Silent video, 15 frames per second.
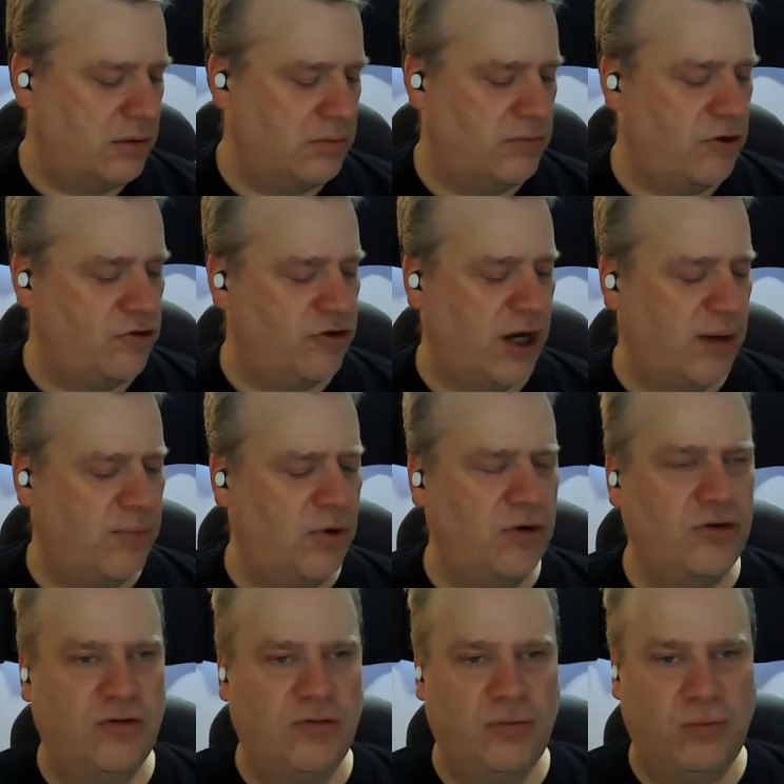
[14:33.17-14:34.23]
The
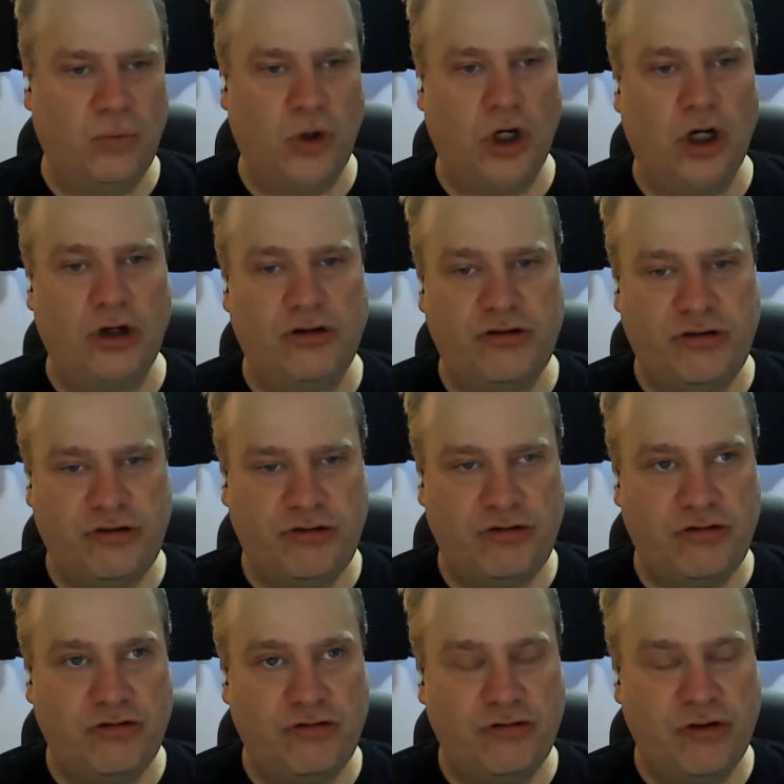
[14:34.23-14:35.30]
Jabras were
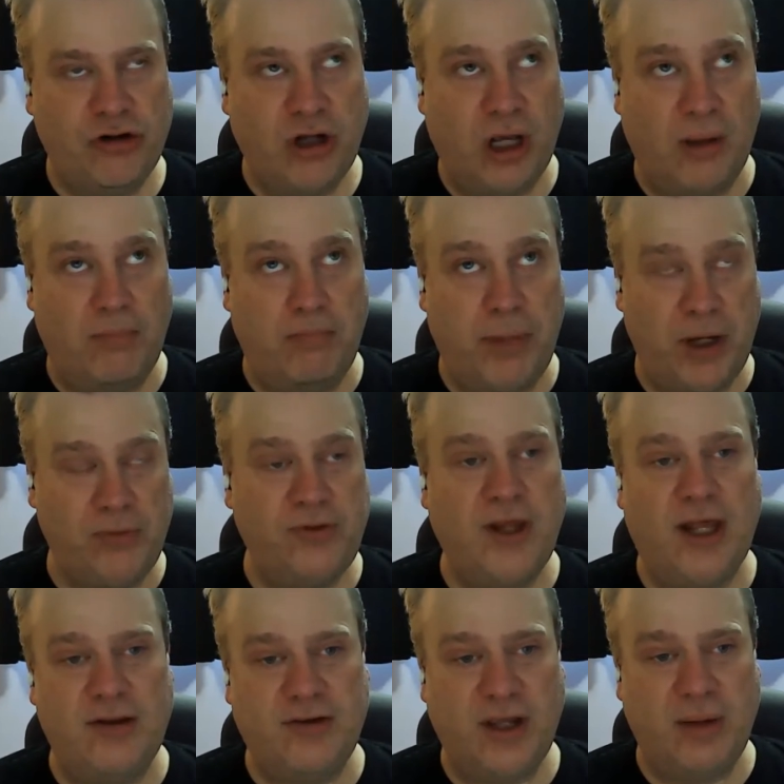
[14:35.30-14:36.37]
about
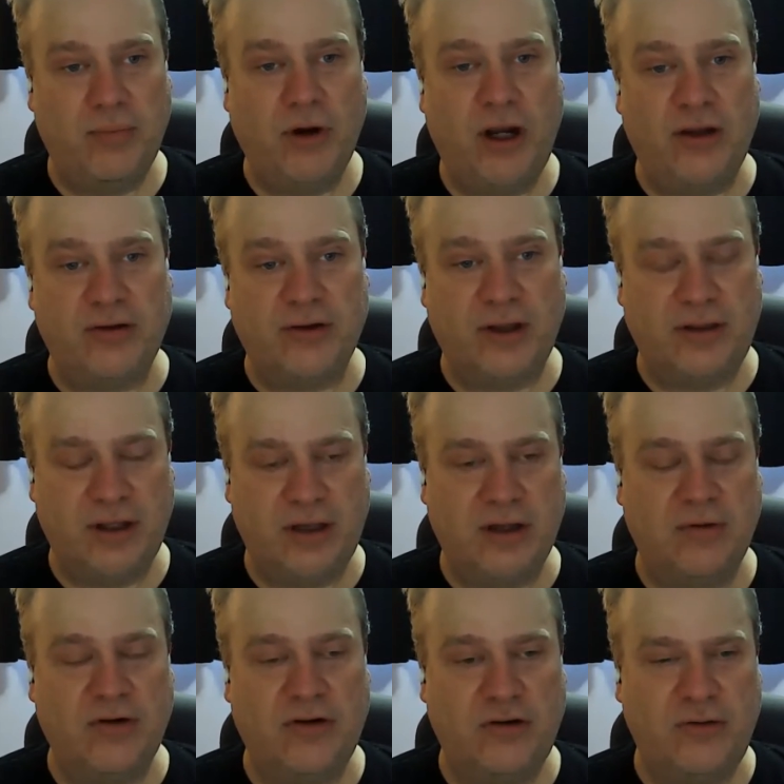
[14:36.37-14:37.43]
that same price. I think they
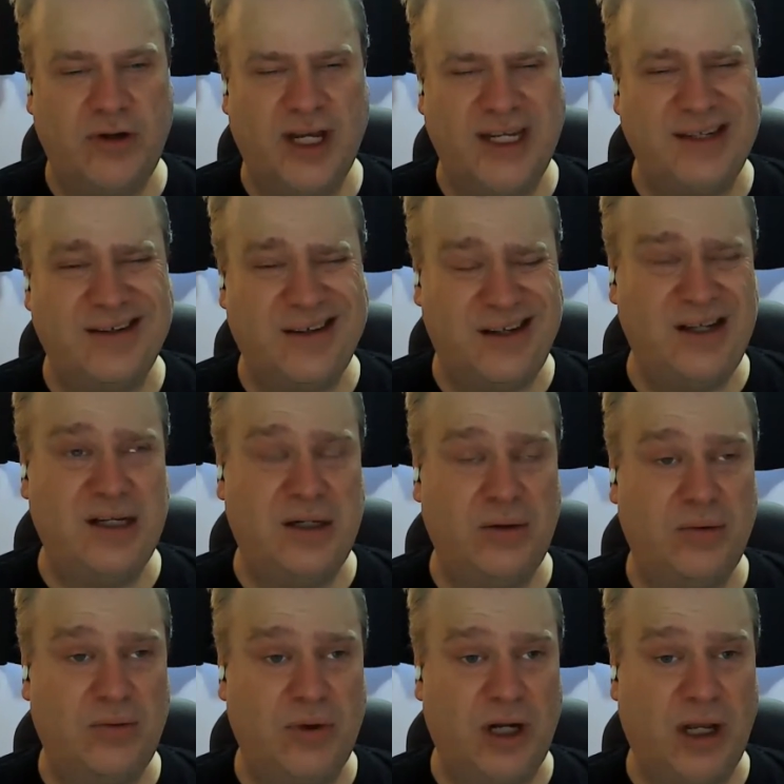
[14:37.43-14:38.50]
were $219
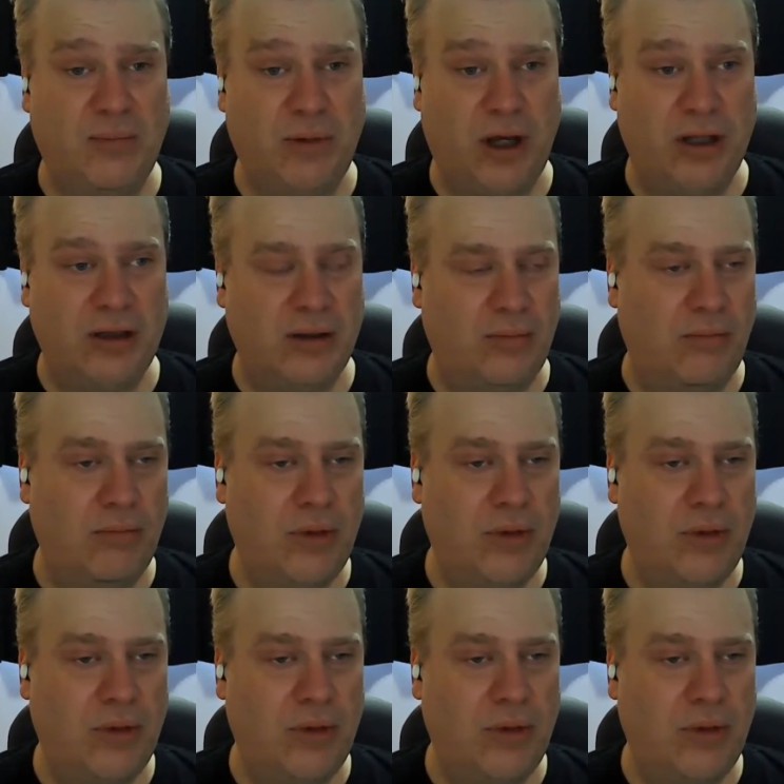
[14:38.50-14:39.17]
when I bought them.